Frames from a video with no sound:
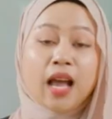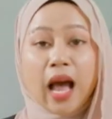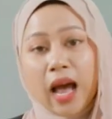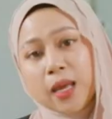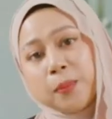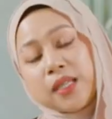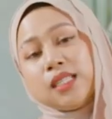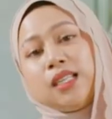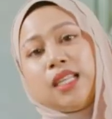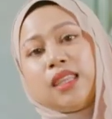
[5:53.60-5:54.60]
I
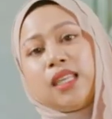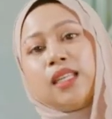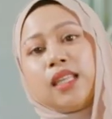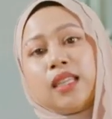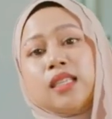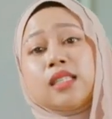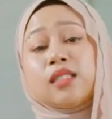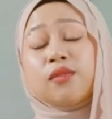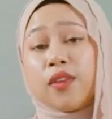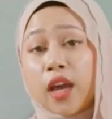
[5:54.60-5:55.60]
personally think that this
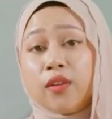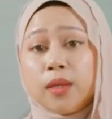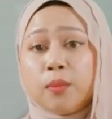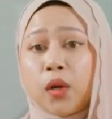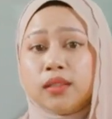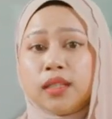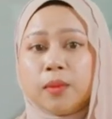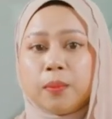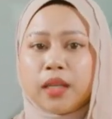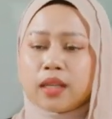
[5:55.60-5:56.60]
is very
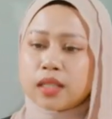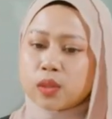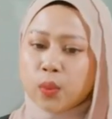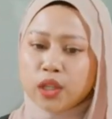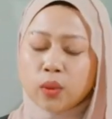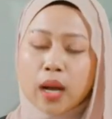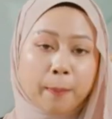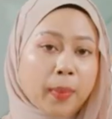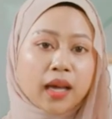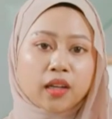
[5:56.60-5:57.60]
important because when you are
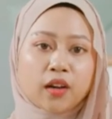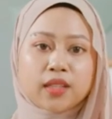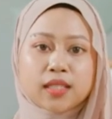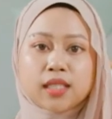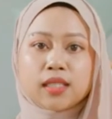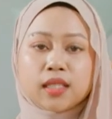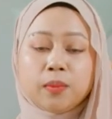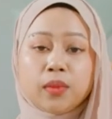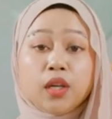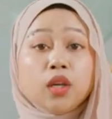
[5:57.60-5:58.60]
part of the
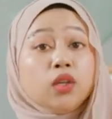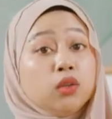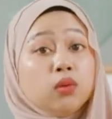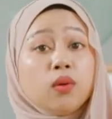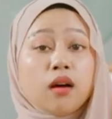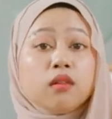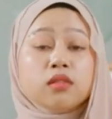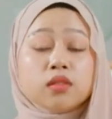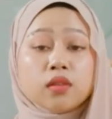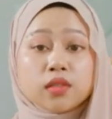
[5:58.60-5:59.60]
system, you are
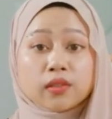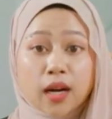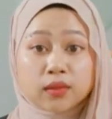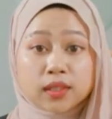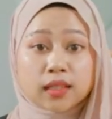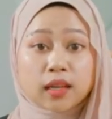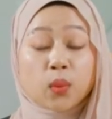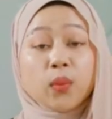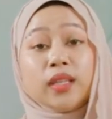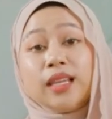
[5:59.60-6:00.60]
also surrounded
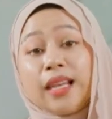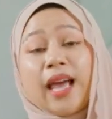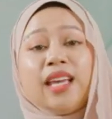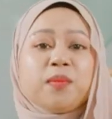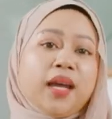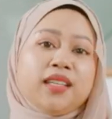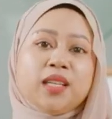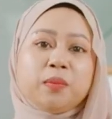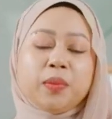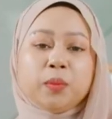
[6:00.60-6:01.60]
with
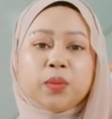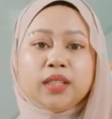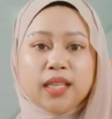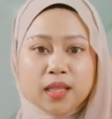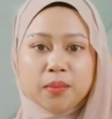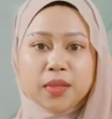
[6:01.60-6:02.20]
like-minded people in the